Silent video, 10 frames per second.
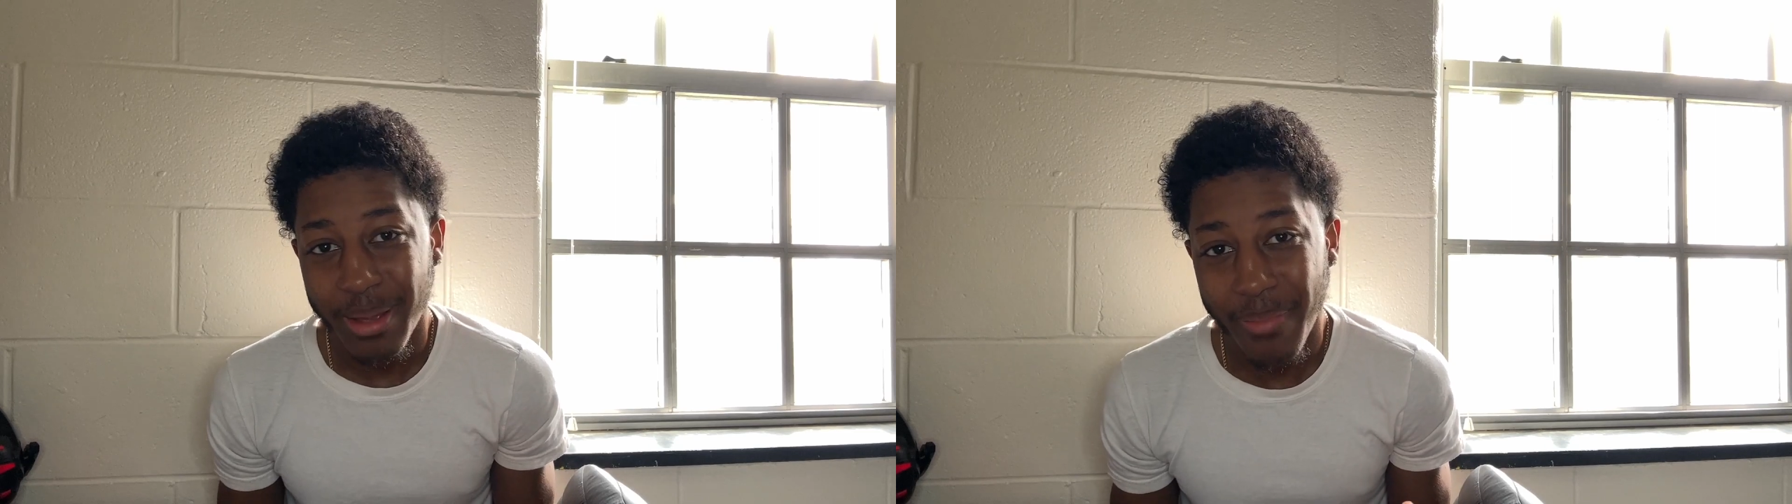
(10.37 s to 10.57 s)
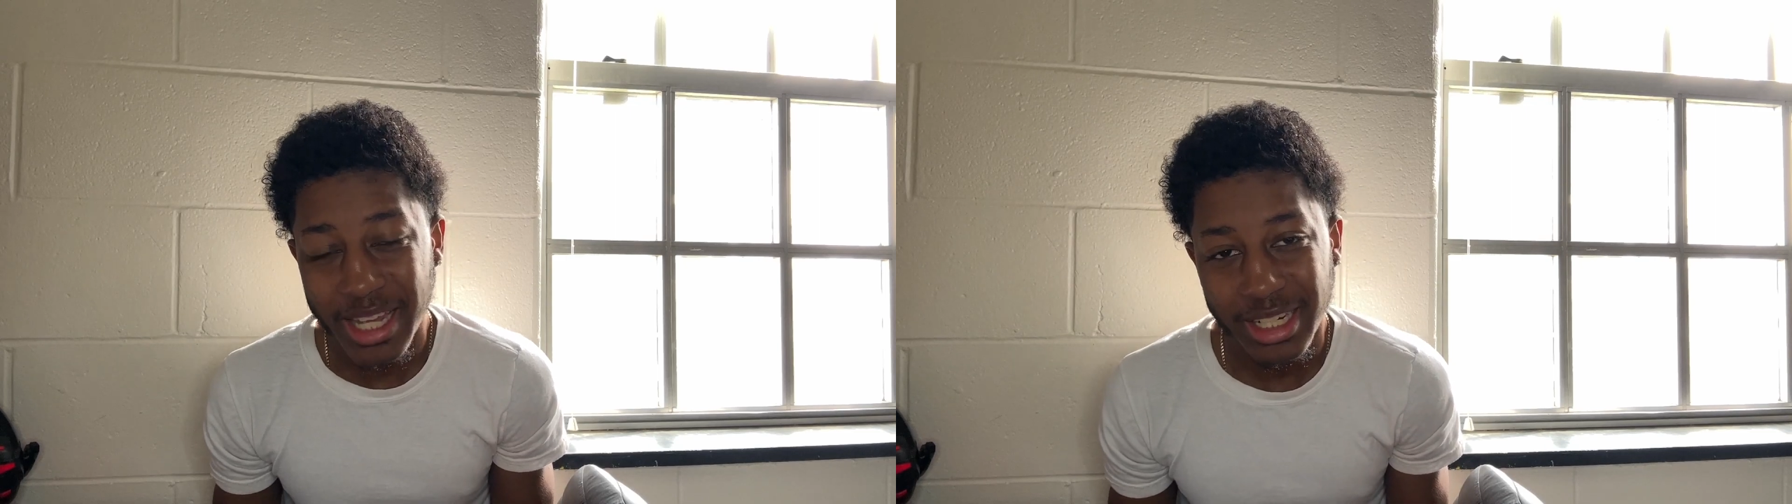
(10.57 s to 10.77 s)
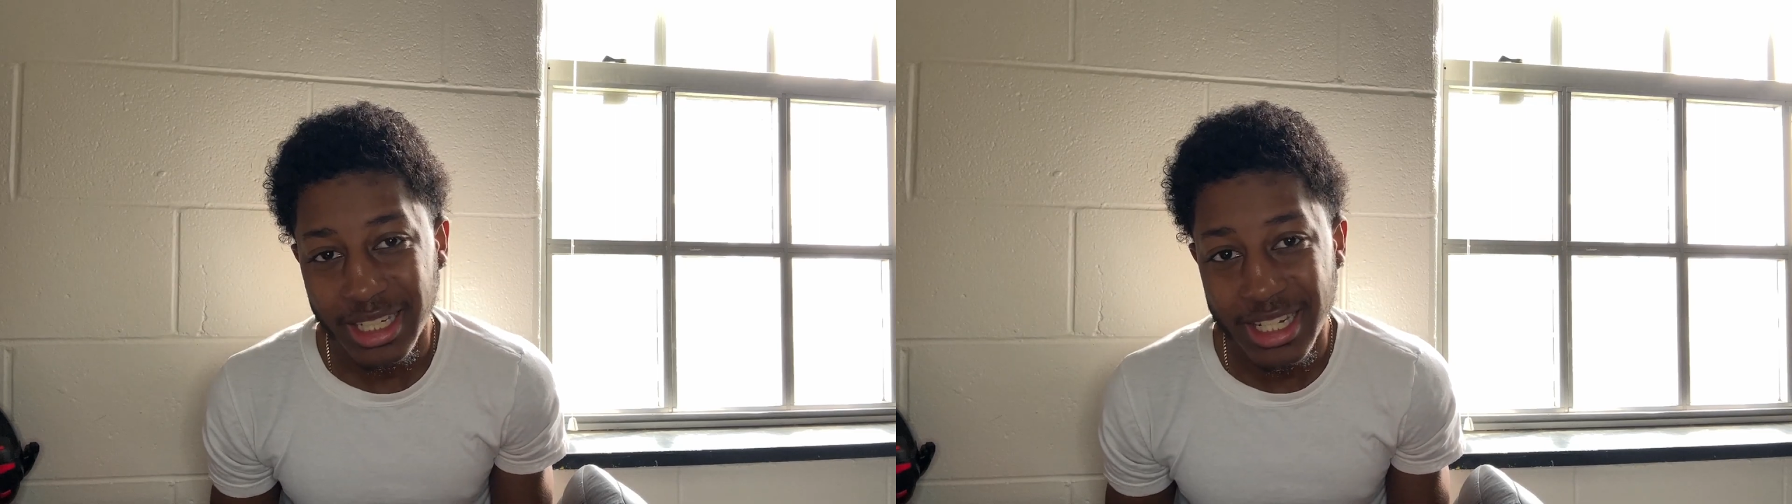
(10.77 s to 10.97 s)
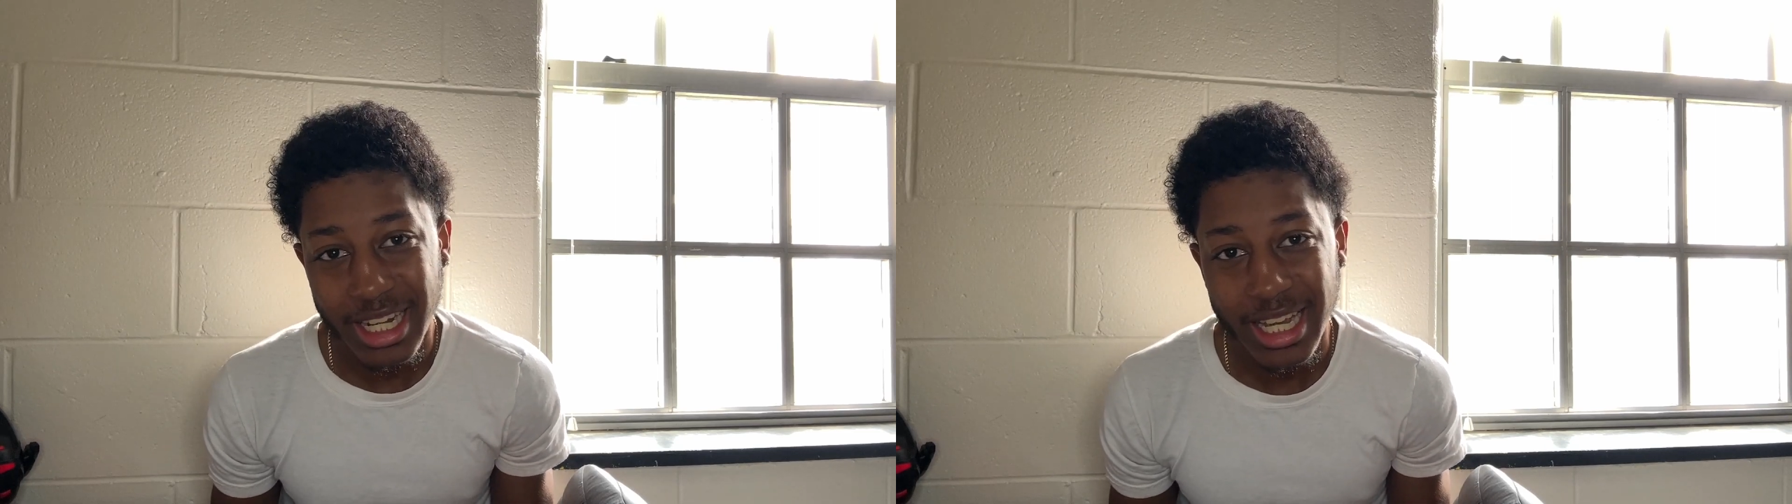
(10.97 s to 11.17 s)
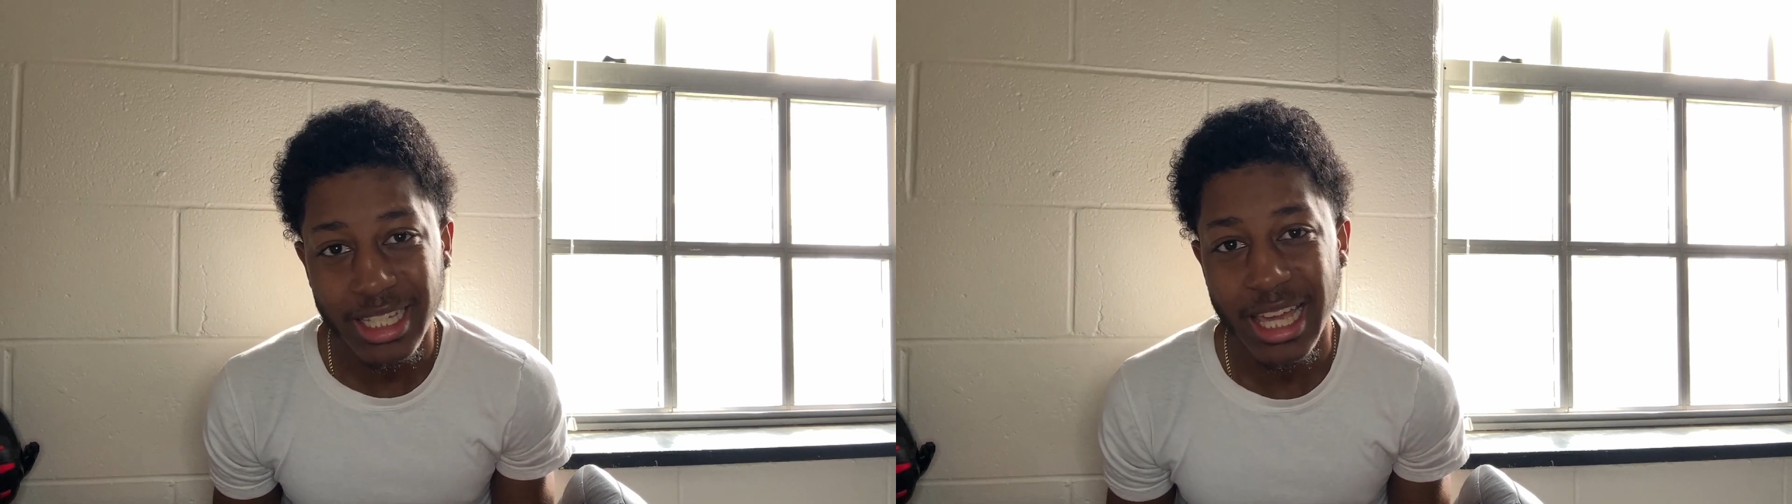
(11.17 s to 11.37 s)
basically
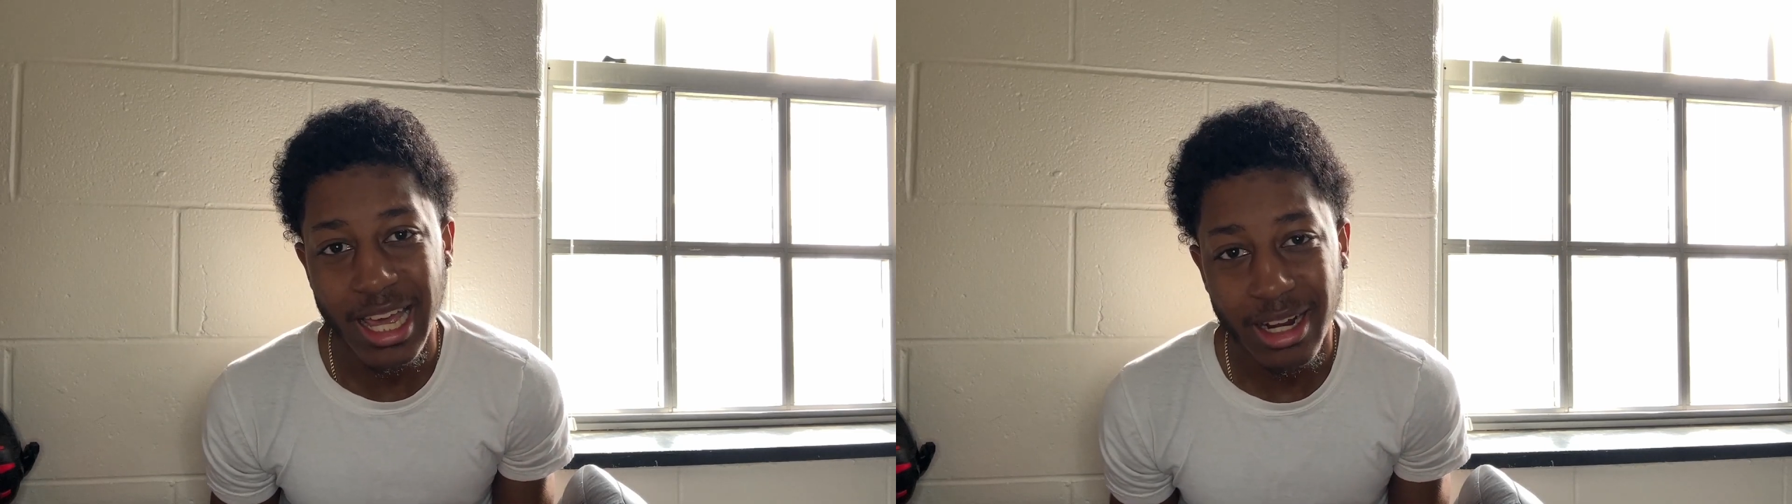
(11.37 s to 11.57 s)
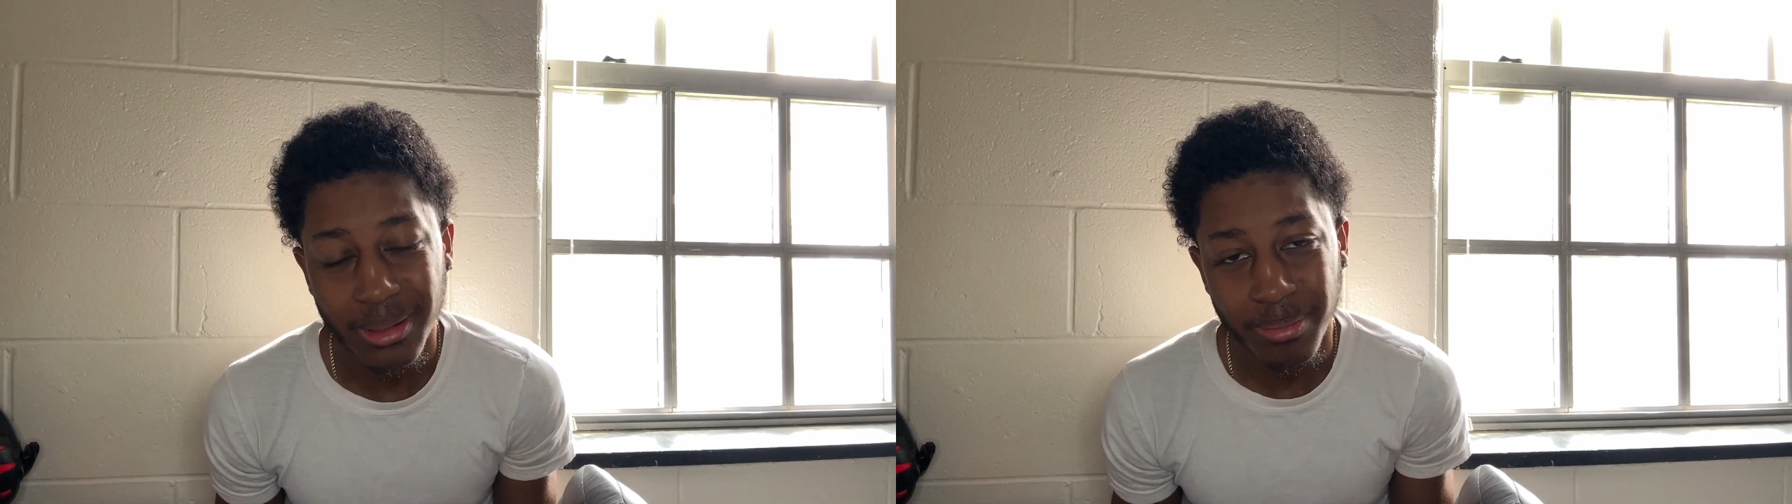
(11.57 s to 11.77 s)
saying that